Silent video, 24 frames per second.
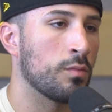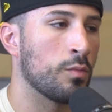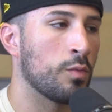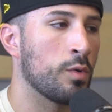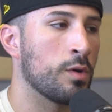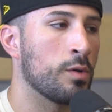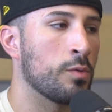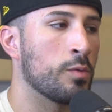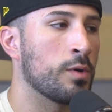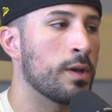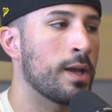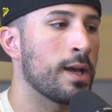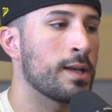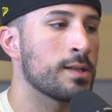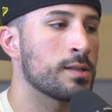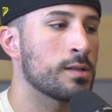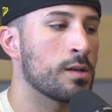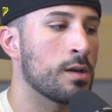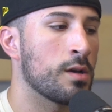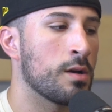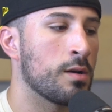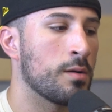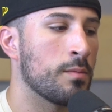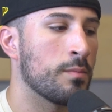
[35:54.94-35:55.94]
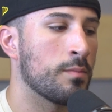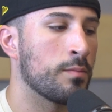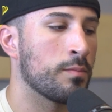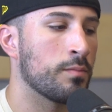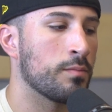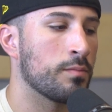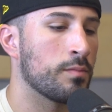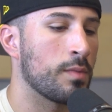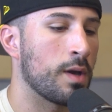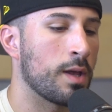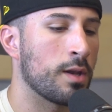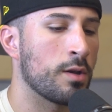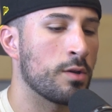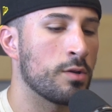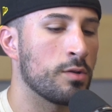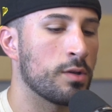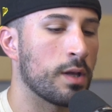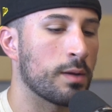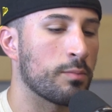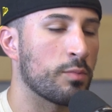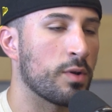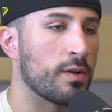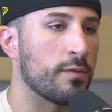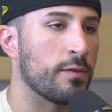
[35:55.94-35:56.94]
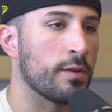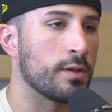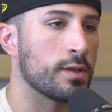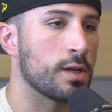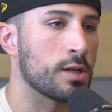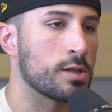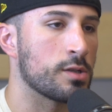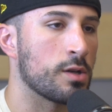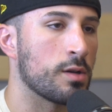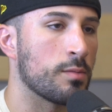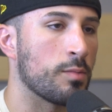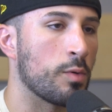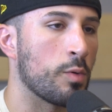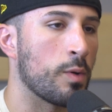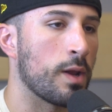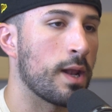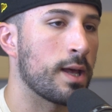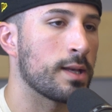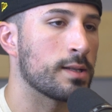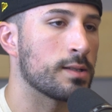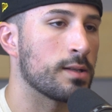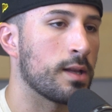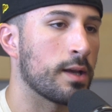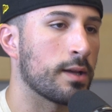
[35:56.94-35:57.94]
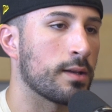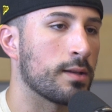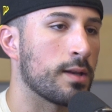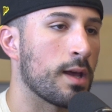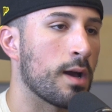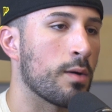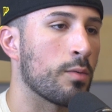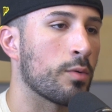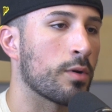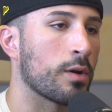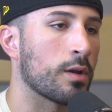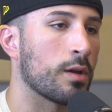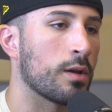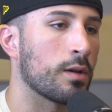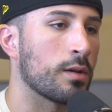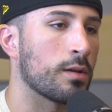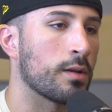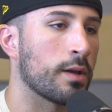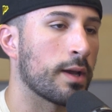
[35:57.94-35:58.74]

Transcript: What has I know you like briefly touched on it, but what has like networking?